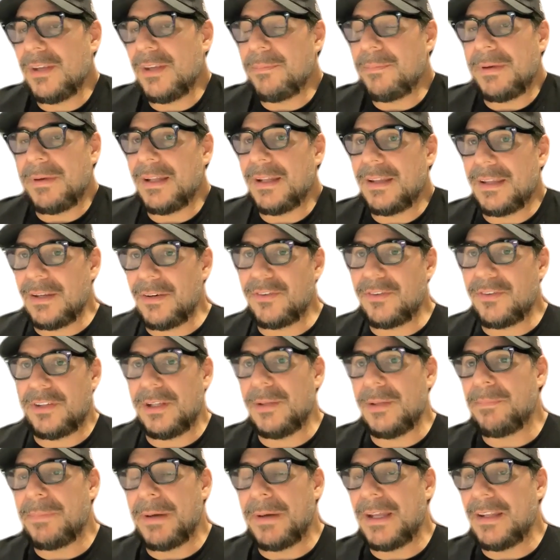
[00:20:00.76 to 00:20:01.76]
but they're
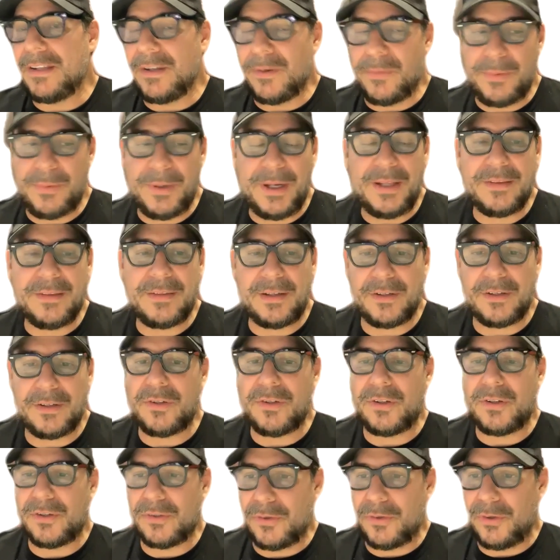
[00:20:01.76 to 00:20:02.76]
still paying the rent, they're
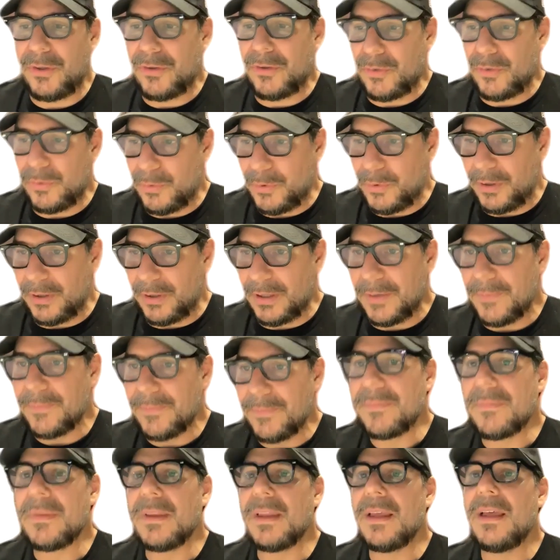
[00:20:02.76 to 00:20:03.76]
going to work.
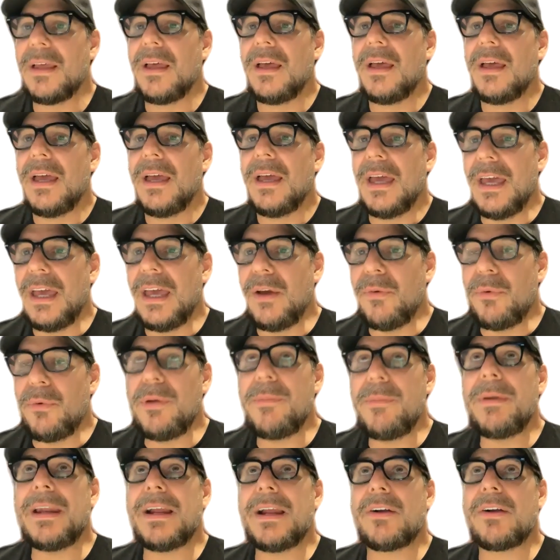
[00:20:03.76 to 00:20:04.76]
We
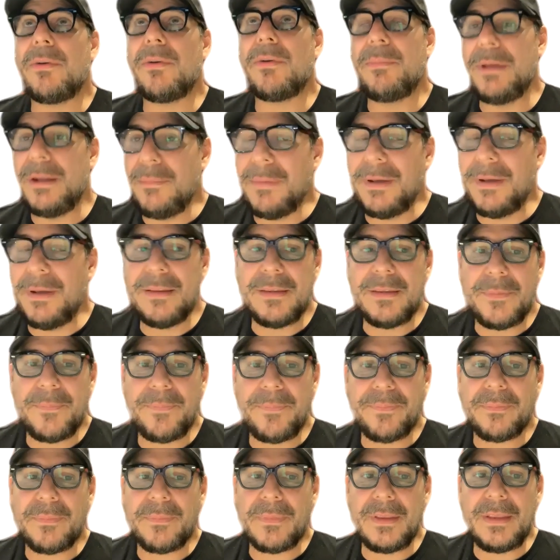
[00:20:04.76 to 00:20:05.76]
made a commitment
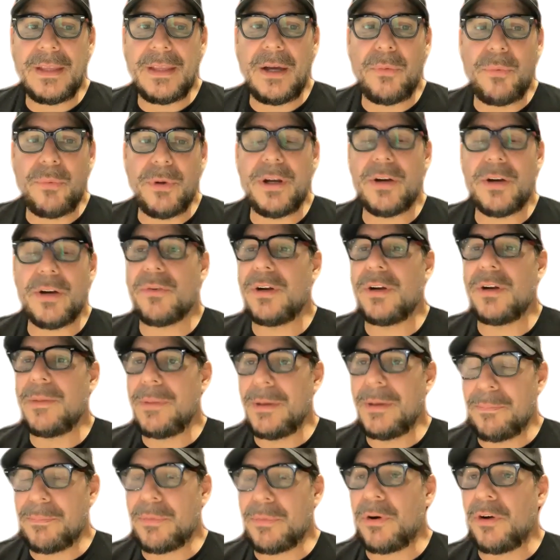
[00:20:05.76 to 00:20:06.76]
that we are going to
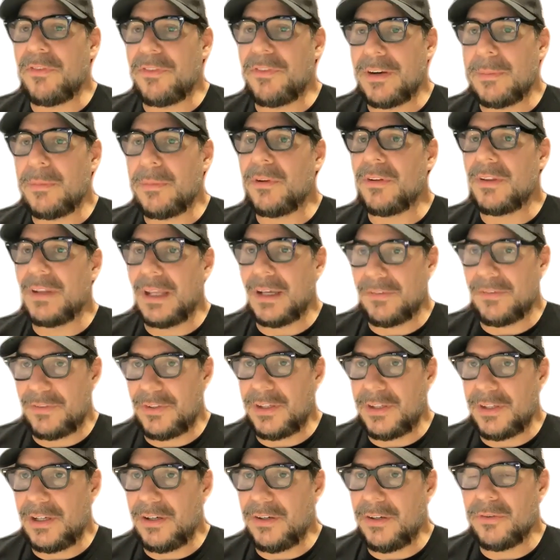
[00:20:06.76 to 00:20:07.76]
be profitable next
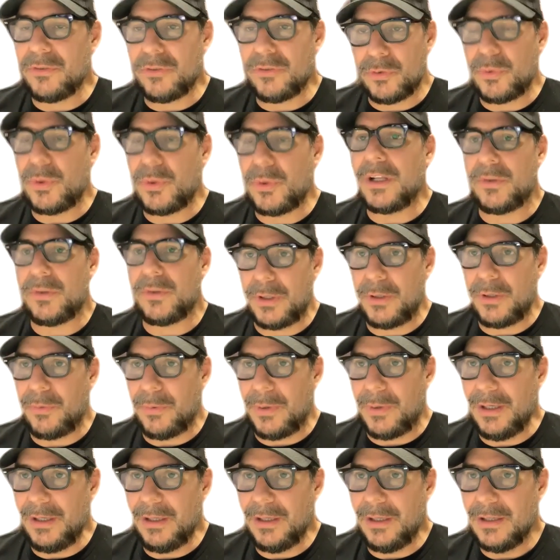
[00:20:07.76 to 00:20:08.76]
year on
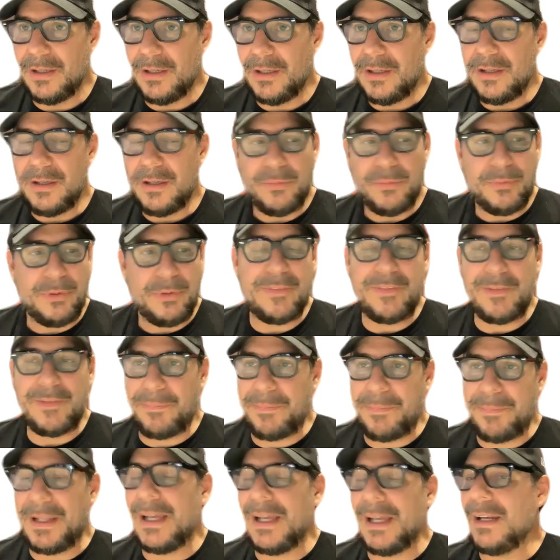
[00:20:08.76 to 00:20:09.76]
2021. We have a
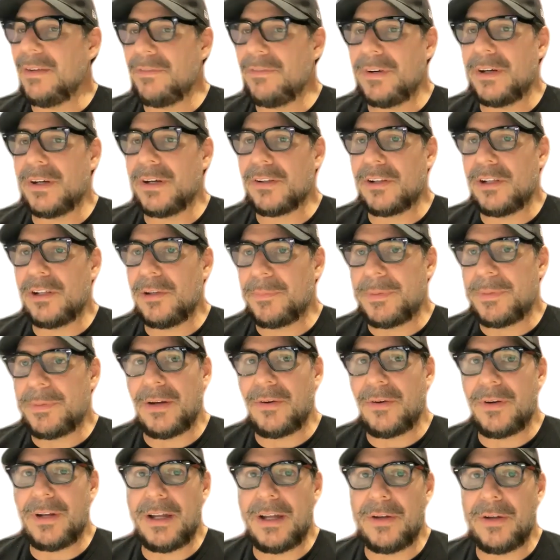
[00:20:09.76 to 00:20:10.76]
plan, a very clear
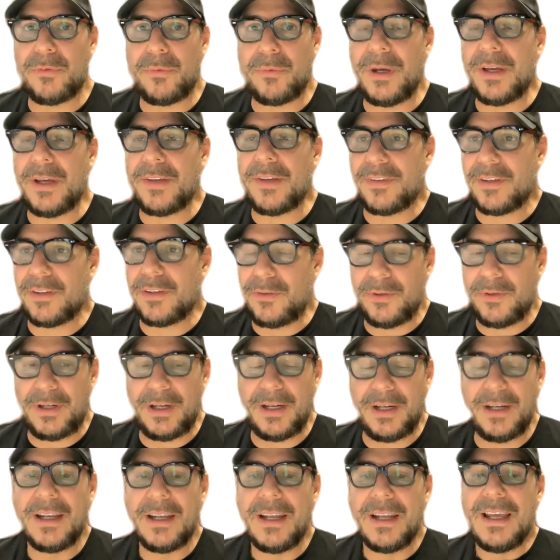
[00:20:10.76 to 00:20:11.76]
plan on how to execute
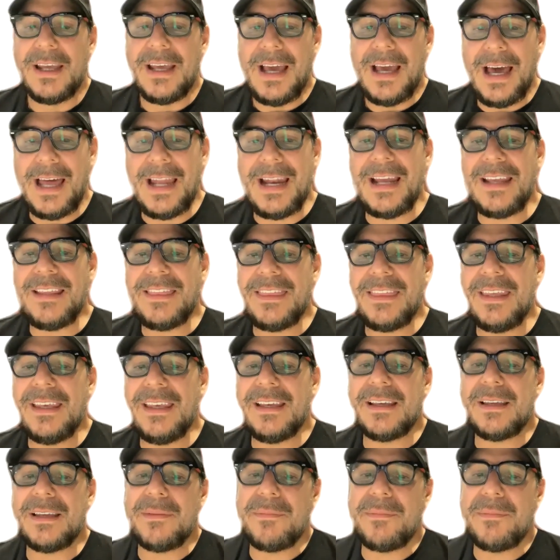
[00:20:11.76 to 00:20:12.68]
it. And I think